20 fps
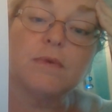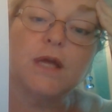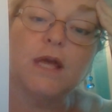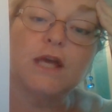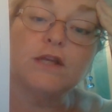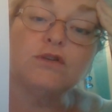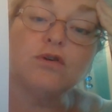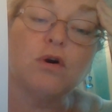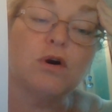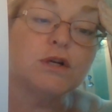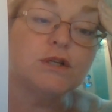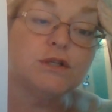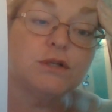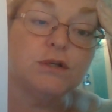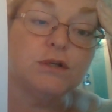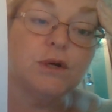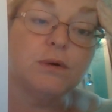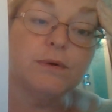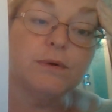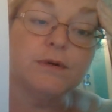it's hard to
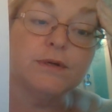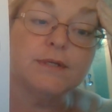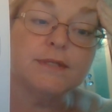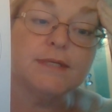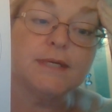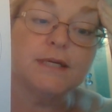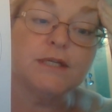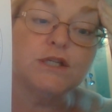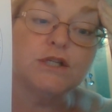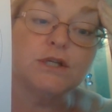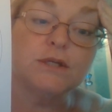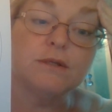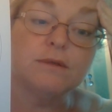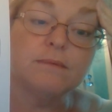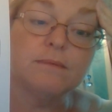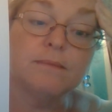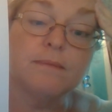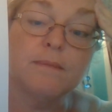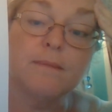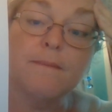know her
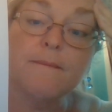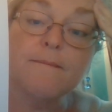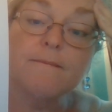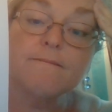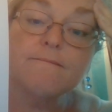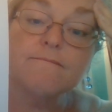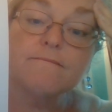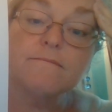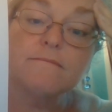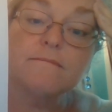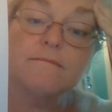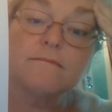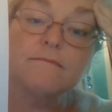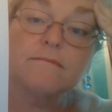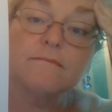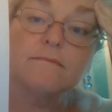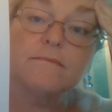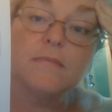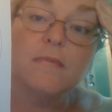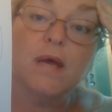intention.
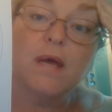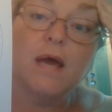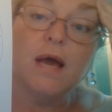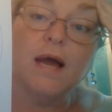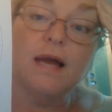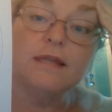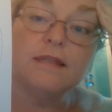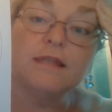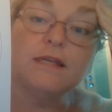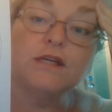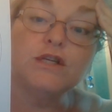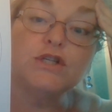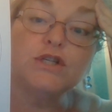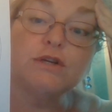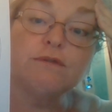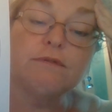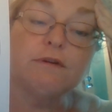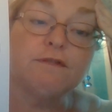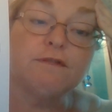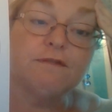I think
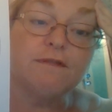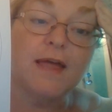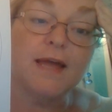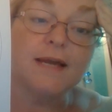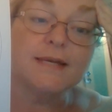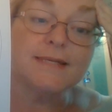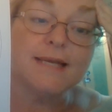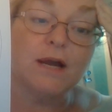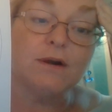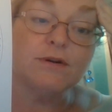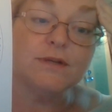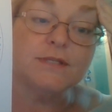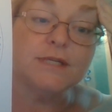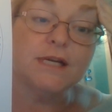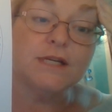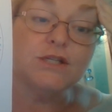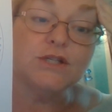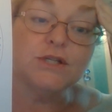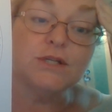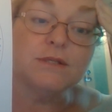she reflects our
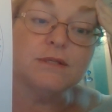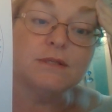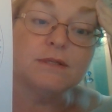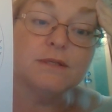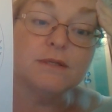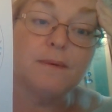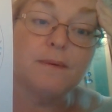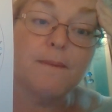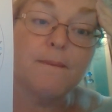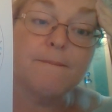intentions.